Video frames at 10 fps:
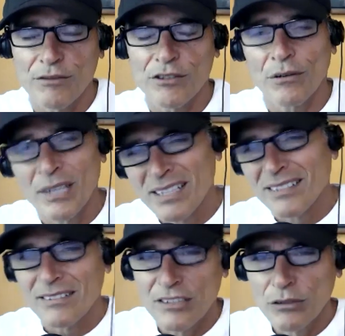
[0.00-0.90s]
So,
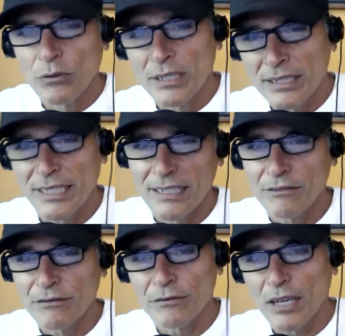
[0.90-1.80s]
do you want to kind
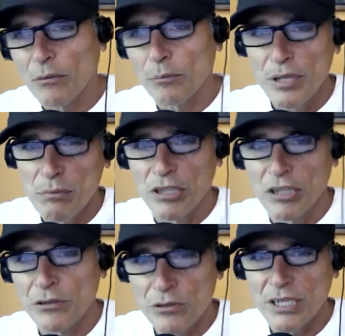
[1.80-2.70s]
of help people
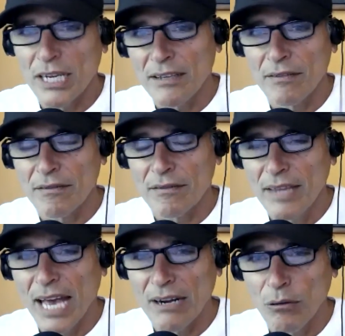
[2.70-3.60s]
understand
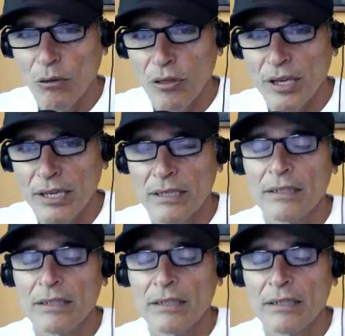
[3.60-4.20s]
that whole thing?